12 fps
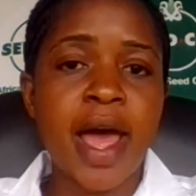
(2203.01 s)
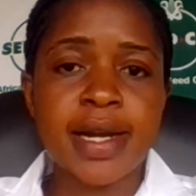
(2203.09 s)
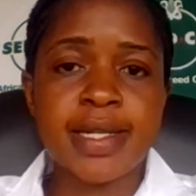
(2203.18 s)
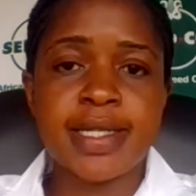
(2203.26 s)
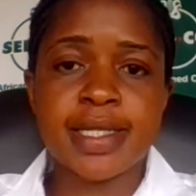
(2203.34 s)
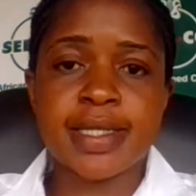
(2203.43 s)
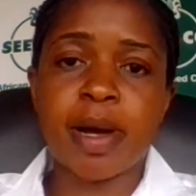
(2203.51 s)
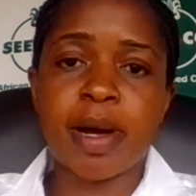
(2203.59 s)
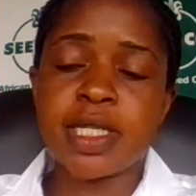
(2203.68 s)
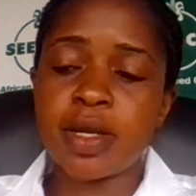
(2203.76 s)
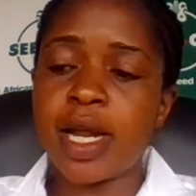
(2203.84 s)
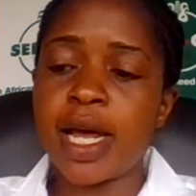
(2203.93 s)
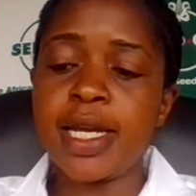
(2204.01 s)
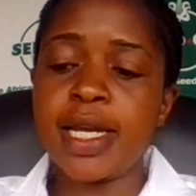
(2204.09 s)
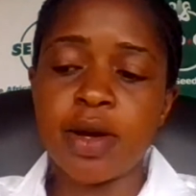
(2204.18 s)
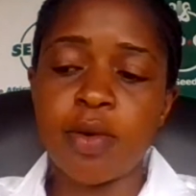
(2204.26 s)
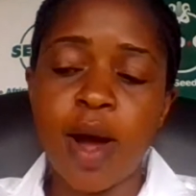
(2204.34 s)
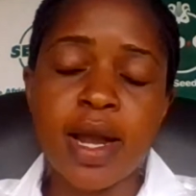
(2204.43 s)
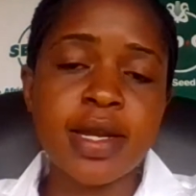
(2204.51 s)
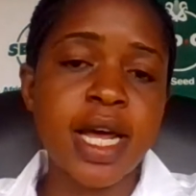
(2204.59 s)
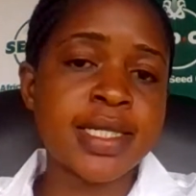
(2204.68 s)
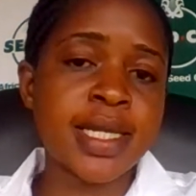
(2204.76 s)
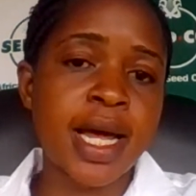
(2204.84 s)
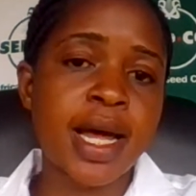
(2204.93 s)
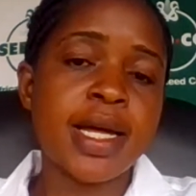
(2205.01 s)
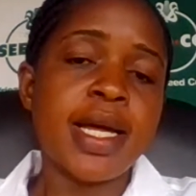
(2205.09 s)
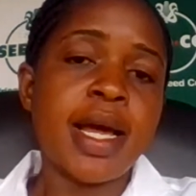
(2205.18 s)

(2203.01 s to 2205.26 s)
some varieties, particularly the one that